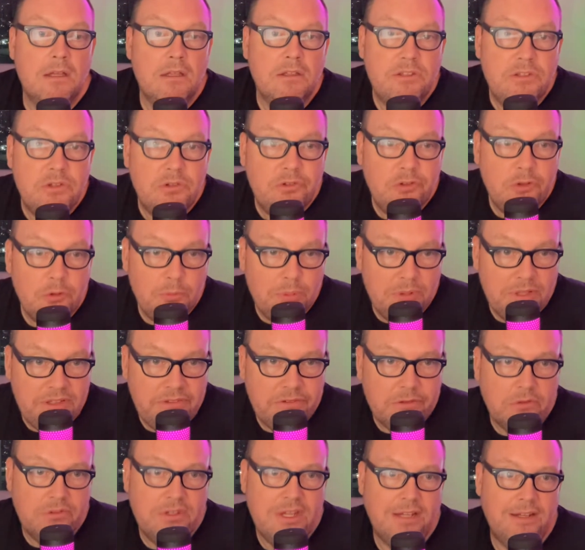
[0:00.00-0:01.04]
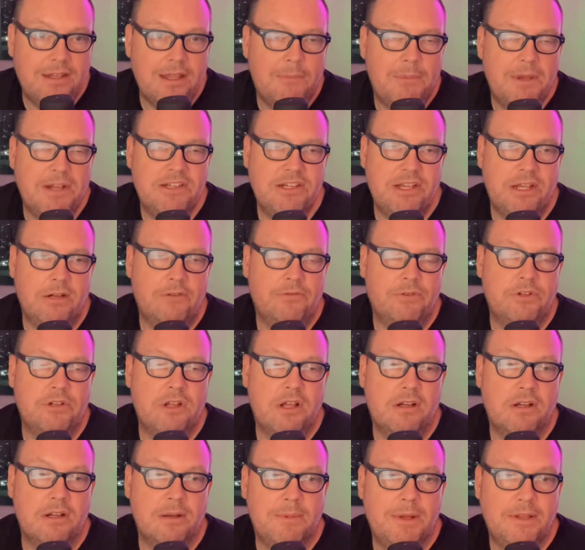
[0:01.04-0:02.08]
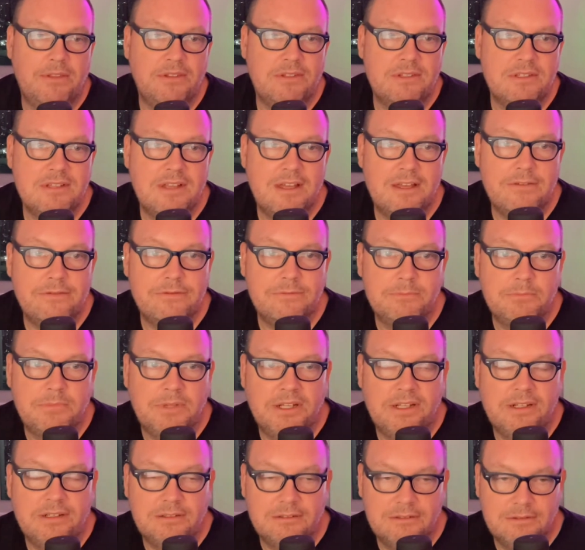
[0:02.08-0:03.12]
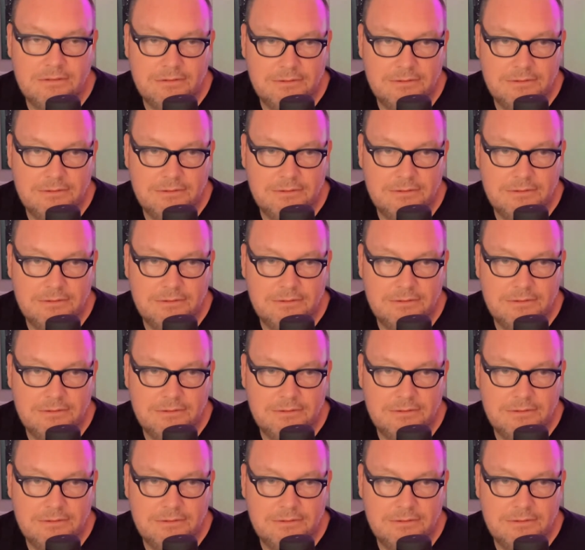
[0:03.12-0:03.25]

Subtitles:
YouTube, please don't take down my channel for talking about this stuff, but